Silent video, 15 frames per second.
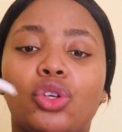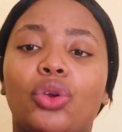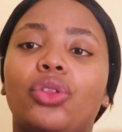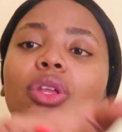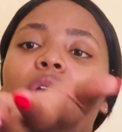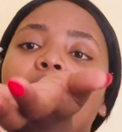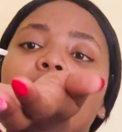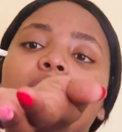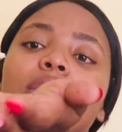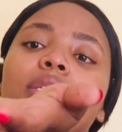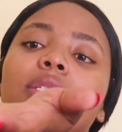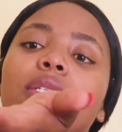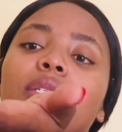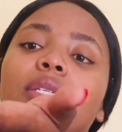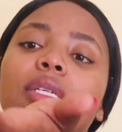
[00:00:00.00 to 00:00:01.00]
you the
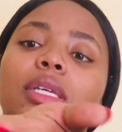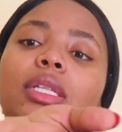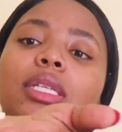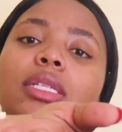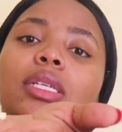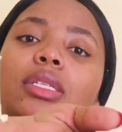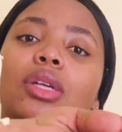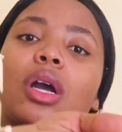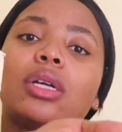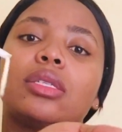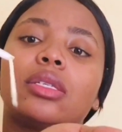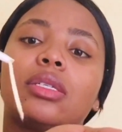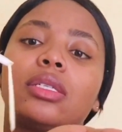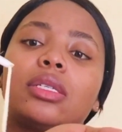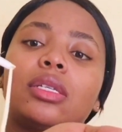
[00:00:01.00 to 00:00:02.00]
consistency this is the
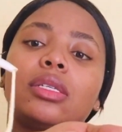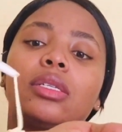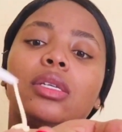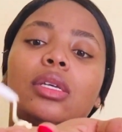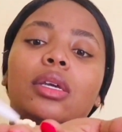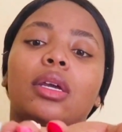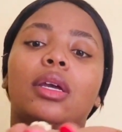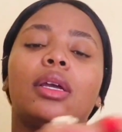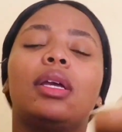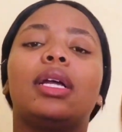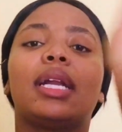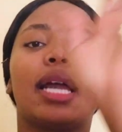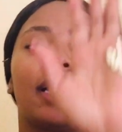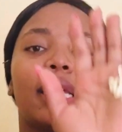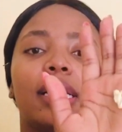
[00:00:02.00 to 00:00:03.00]
consistency
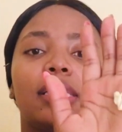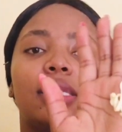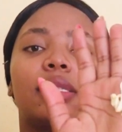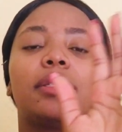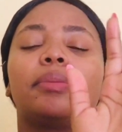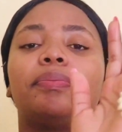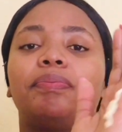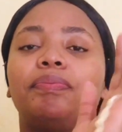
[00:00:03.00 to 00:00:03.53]
like it's